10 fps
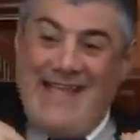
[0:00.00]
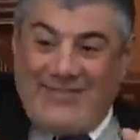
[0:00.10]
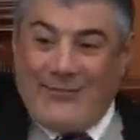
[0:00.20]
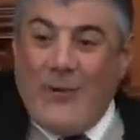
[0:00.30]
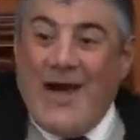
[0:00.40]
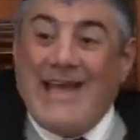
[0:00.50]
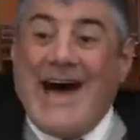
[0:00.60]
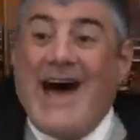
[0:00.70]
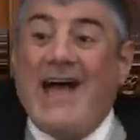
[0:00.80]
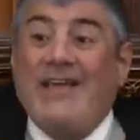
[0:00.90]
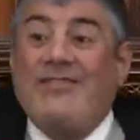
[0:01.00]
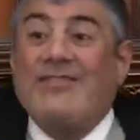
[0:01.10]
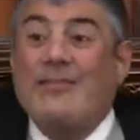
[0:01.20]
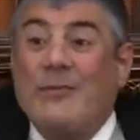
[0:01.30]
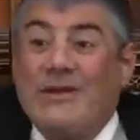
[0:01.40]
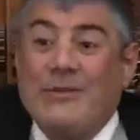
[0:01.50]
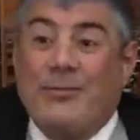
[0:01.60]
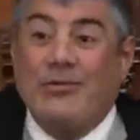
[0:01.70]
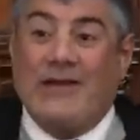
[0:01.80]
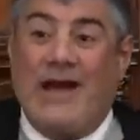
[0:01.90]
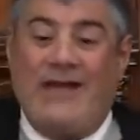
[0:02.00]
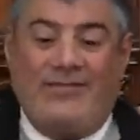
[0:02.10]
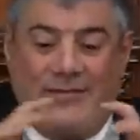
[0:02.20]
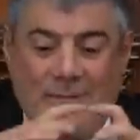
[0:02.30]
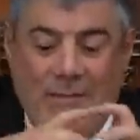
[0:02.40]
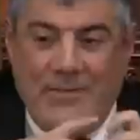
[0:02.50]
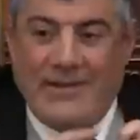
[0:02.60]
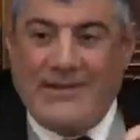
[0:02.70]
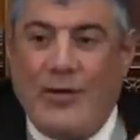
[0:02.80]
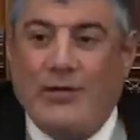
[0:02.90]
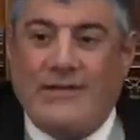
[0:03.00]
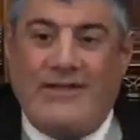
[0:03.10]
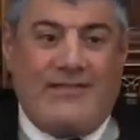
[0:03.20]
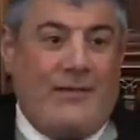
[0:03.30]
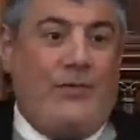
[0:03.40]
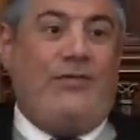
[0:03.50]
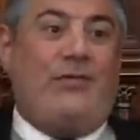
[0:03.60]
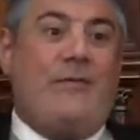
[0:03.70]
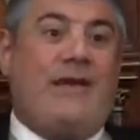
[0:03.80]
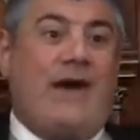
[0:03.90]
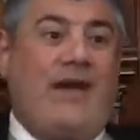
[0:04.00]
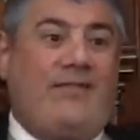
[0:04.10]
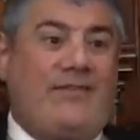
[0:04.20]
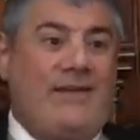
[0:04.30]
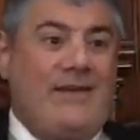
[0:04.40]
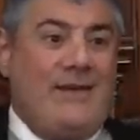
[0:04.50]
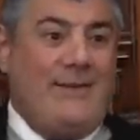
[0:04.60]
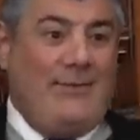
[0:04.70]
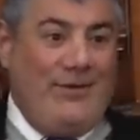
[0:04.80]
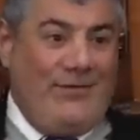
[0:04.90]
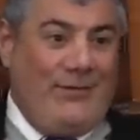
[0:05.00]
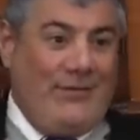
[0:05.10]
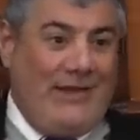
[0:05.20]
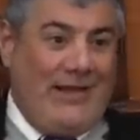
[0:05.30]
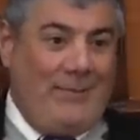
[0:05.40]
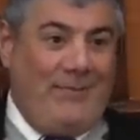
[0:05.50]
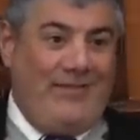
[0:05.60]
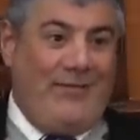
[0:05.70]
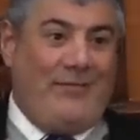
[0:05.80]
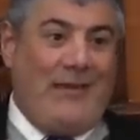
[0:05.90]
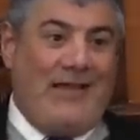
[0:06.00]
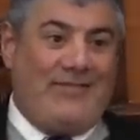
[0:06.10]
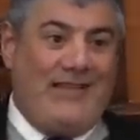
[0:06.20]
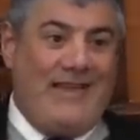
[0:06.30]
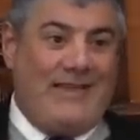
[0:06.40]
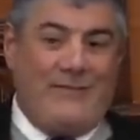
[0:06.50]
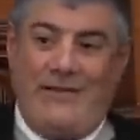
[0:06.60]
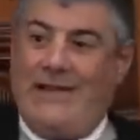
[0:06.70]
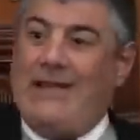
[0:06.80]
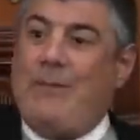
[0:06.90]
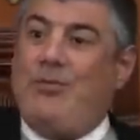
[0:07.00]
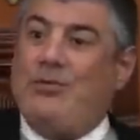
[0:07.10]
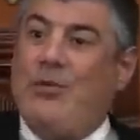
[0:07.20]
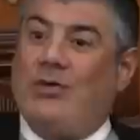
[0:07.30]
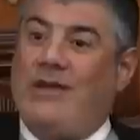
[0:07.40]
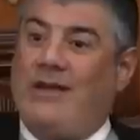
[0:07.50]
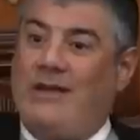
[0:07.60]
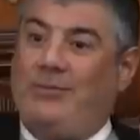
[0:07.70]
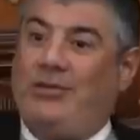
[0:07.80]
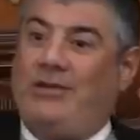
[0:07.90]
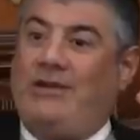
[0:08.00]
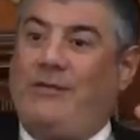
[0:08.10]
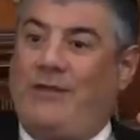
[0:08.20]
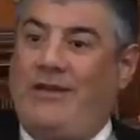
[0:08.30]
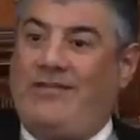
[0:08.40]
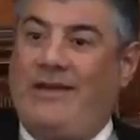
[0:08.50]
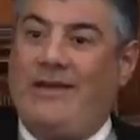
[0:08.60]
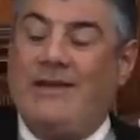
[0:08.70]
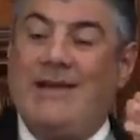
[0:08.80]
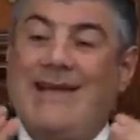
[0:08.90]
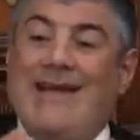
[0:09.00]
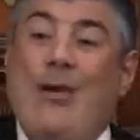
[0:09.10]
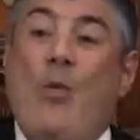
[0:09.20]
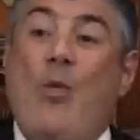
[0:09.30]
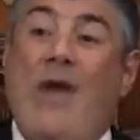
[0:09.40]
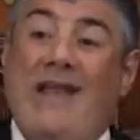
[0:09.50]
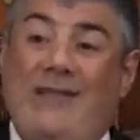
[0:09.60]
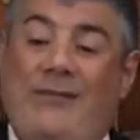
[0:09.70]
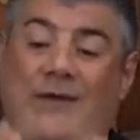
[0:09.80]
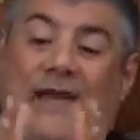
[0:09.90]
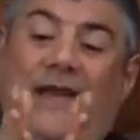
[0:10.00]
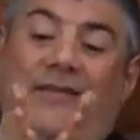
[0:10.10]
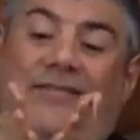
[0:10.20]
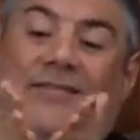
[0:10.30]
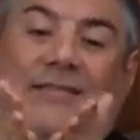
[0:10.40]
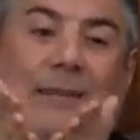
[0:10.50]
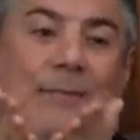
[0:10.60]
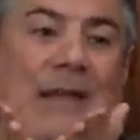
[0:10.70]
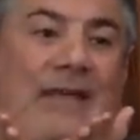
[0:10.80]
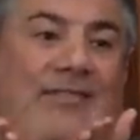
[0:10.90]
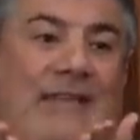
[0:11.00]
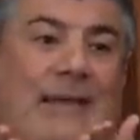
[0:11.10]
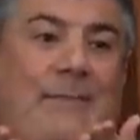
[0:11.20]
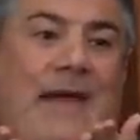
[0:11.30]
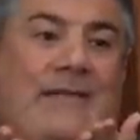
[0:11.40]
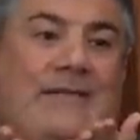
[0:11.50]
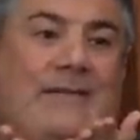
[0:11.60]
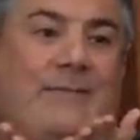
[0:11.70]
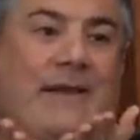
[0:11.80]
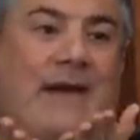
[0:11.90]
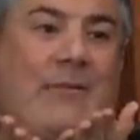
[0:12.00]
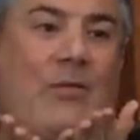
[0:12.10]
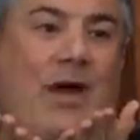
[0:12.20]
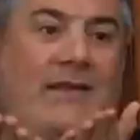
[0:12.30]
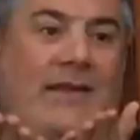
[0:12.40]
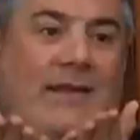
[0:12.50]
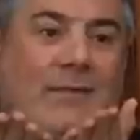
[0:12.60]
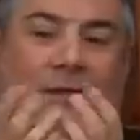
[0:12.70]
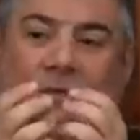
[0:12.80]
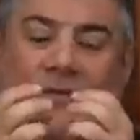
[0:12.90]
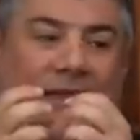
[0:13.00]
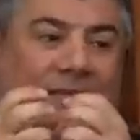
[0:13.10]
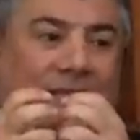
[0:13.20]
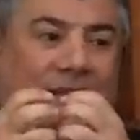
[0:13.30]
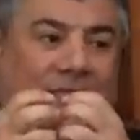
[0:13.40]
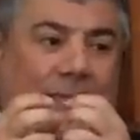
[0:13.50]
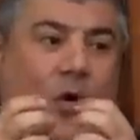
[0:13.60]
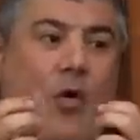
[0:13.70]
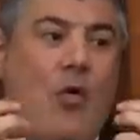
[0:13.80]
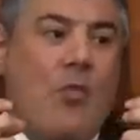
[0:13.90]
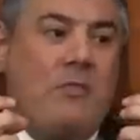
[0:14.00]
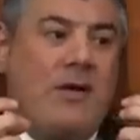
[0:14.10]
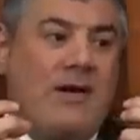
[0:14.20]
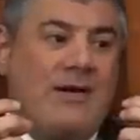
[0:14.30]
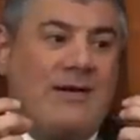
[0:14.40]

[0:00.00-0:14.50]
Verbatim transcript: That's why ice, when you put ice, remember in the old days that we used to make ice? We used to take a piece of plastic, fill it up with water, and put it in a freezer. When it freezes, the plastic bend become wider, because it takes more room.